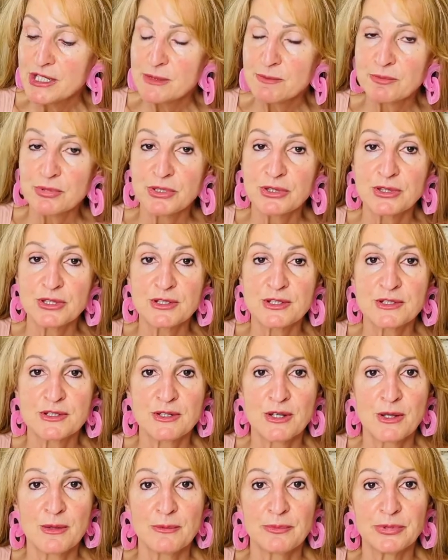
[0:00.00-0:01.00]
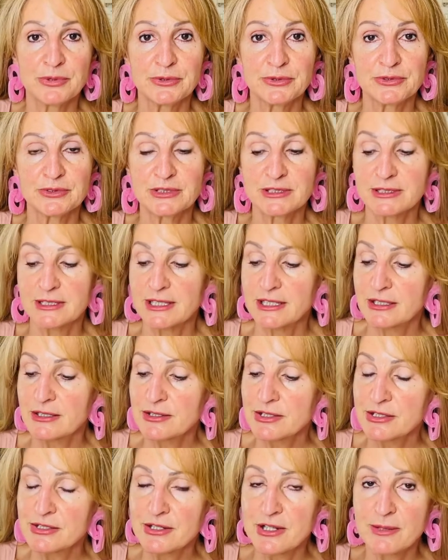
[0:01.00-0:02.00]
put the samples, little
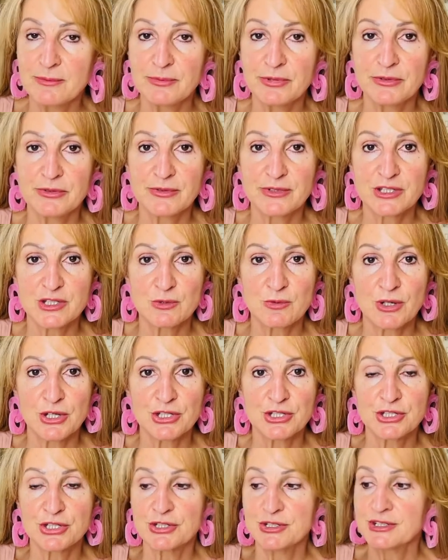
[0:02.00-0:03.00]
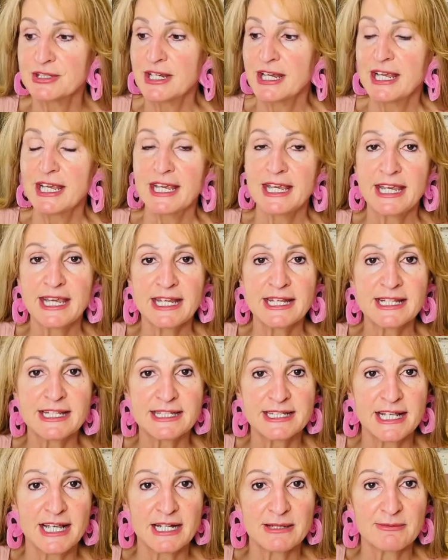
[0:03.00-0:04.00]
sample swatches,
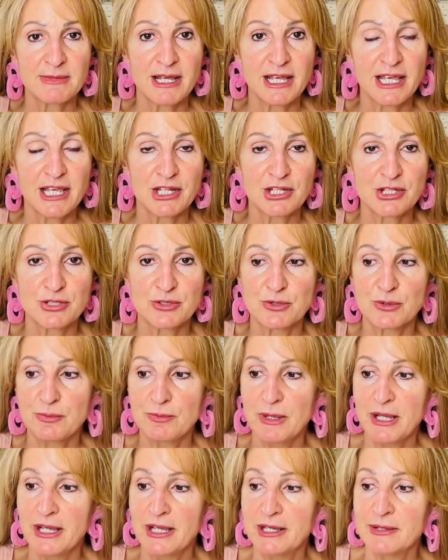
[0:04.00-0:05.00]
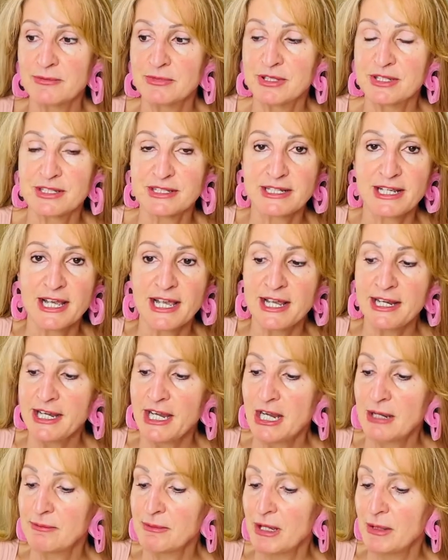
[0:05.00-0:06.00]
inside my actual design
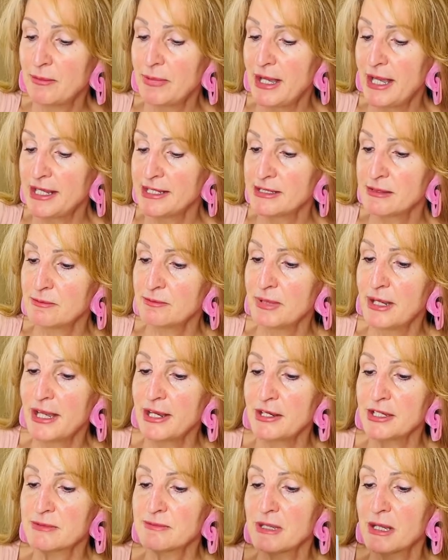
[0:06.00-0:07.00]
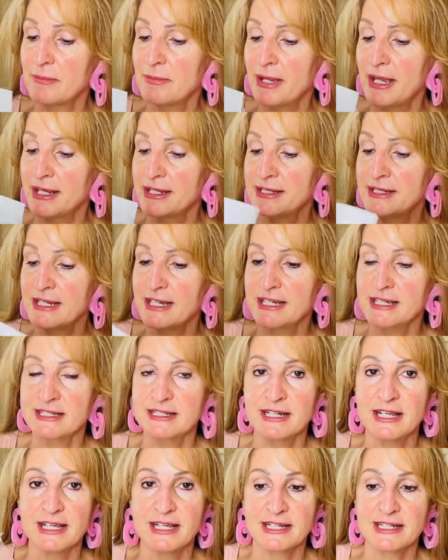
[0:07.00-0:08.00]
and my pattern pack. My pattern is
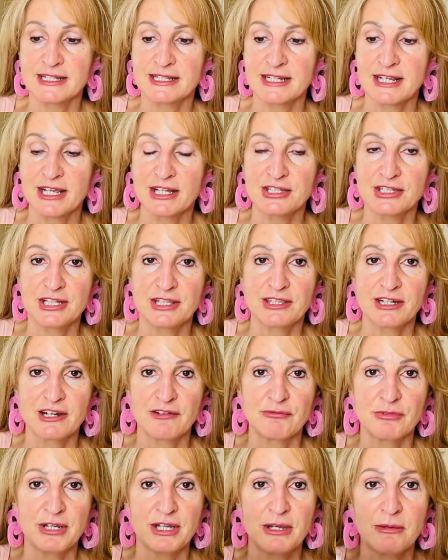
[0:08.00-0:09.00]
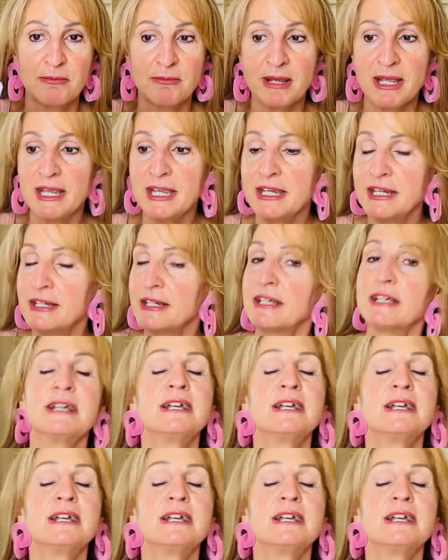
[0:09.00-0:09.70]
now inside here that I've already made.